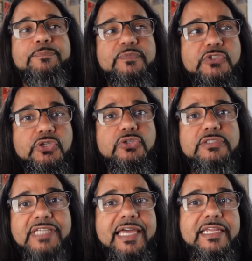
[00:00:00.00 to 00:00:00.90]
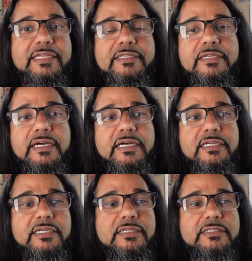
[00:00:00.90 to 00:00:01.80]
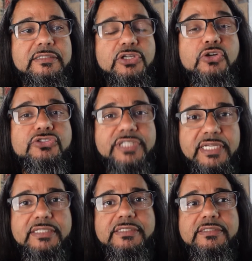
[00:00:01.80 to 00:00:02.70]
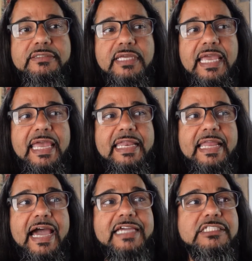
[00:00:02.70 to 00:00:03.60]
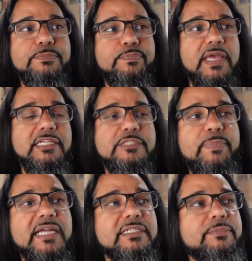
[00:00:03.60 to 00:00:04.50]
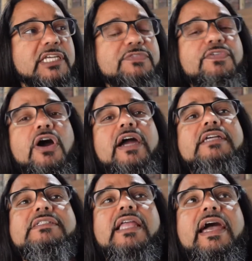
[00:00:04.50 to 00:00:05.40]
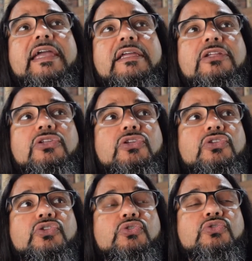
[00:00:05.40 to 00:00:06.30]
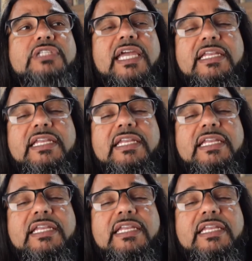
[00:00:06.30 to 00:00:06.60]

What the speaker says: so siding, those things. And I inspect them as far as like, do they